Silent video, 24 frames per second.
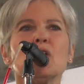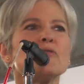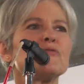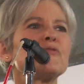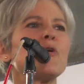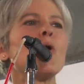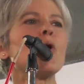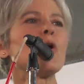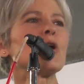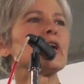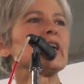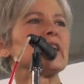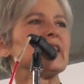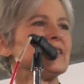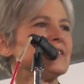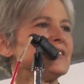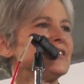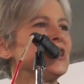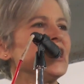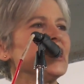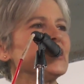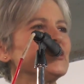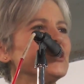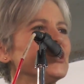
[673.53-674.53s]
for
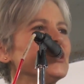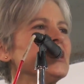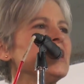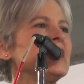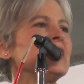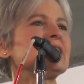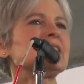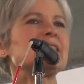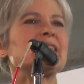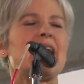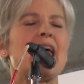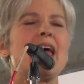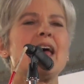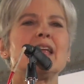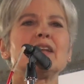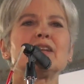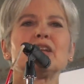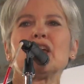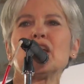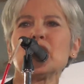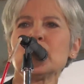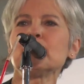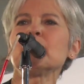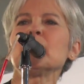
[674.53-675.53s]
indigenous
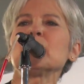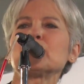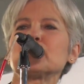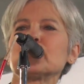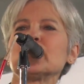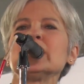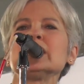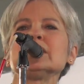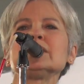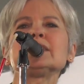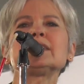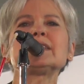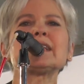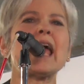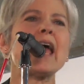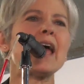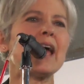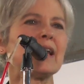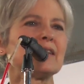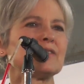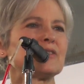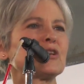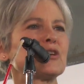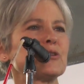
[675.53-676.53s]
and immigrants
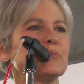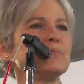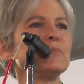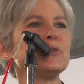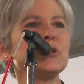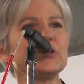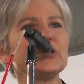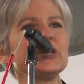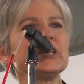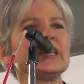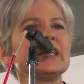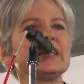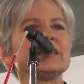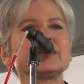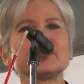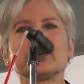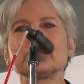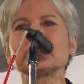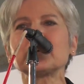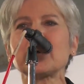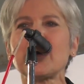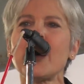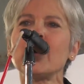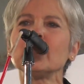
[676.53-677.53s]
and communities
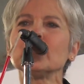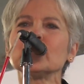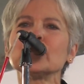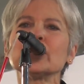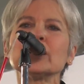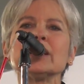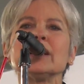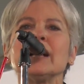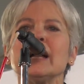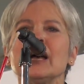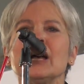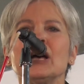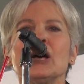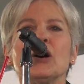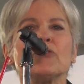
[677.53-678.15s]
of color,